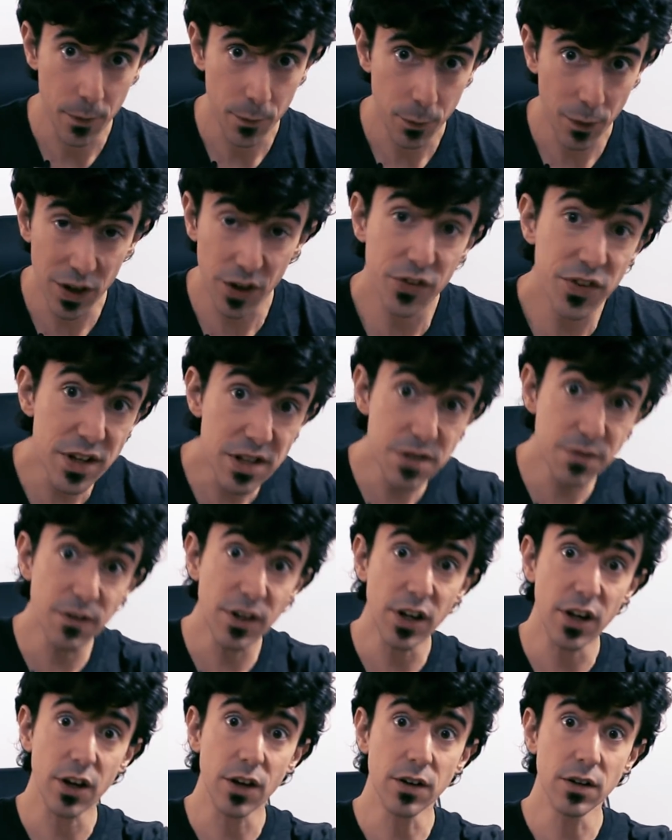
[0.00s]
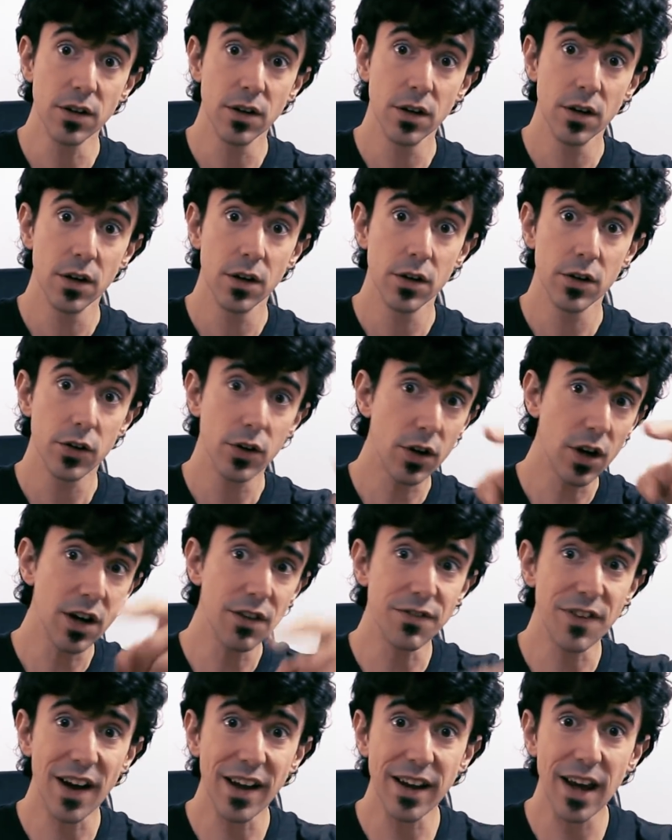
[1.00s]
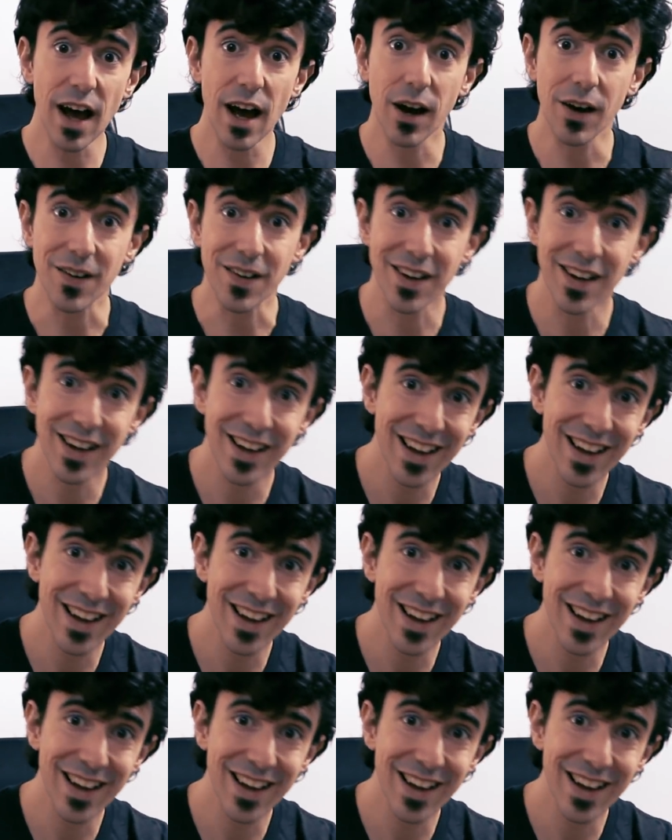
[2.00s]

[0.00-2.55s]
Well, in this video, you're gonna find out.